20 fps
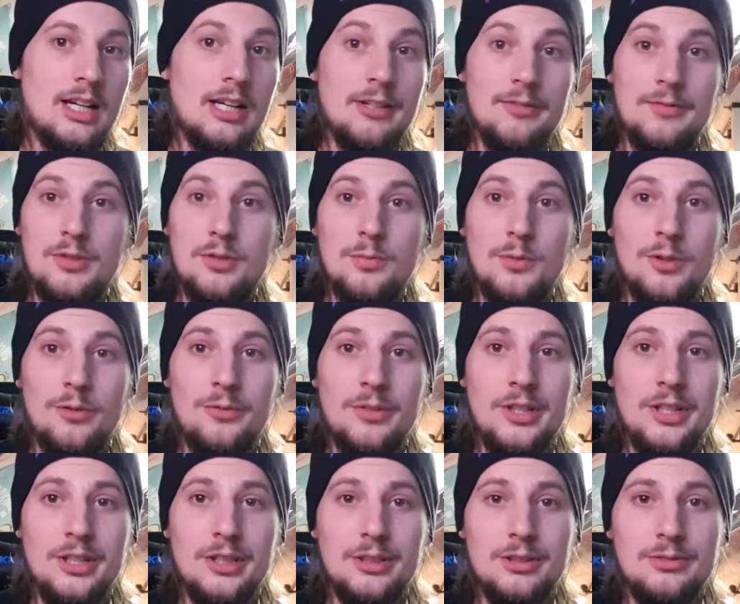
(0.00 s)
have a small
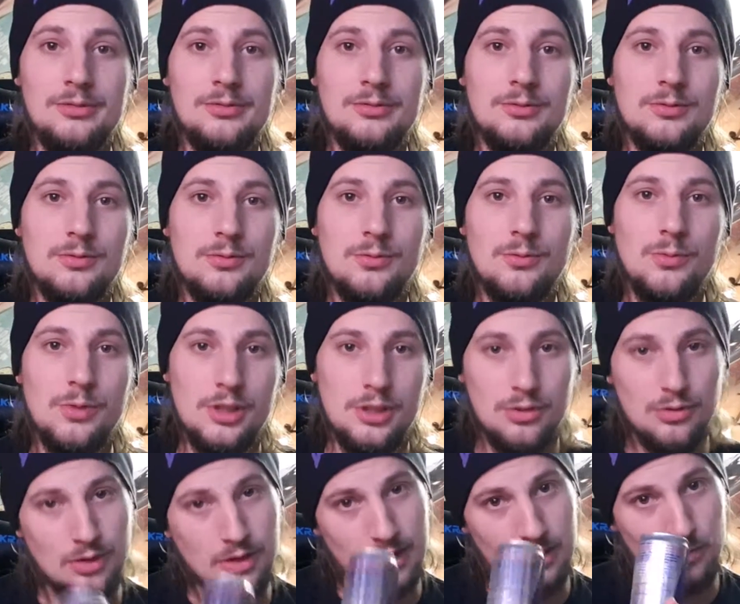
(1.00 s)
video
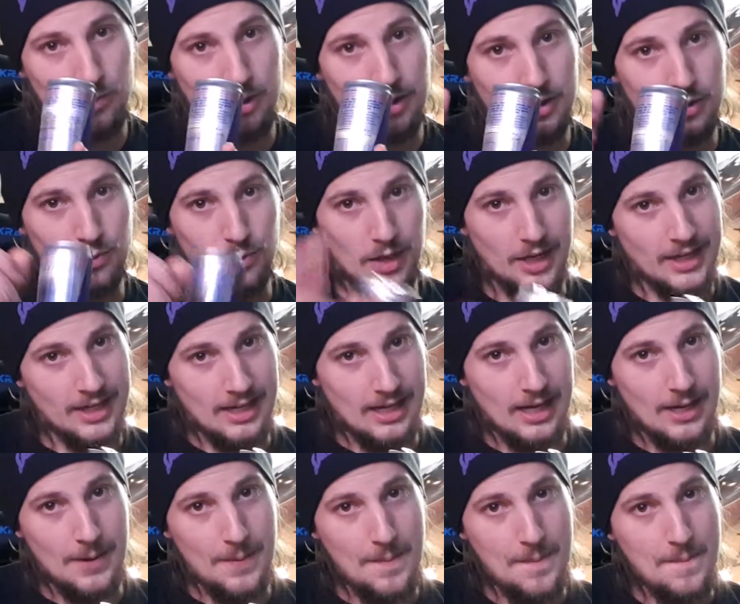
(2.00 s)
which you can watch right
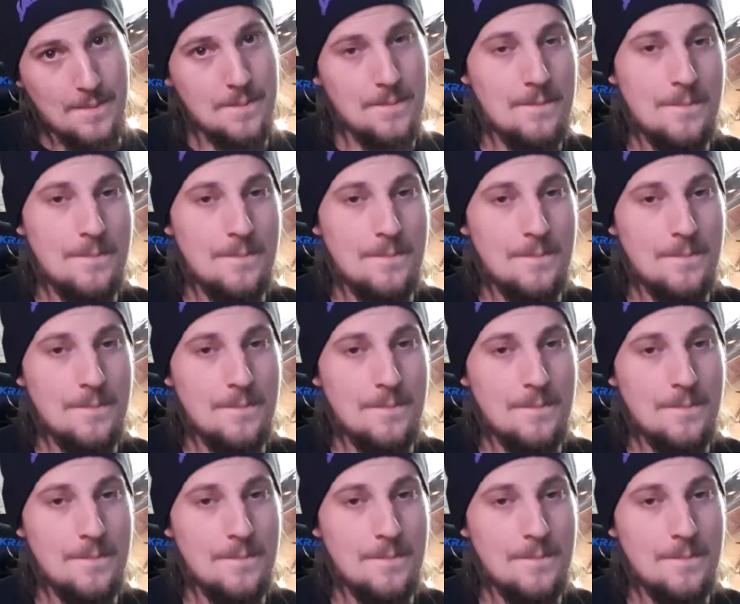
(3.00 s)
now.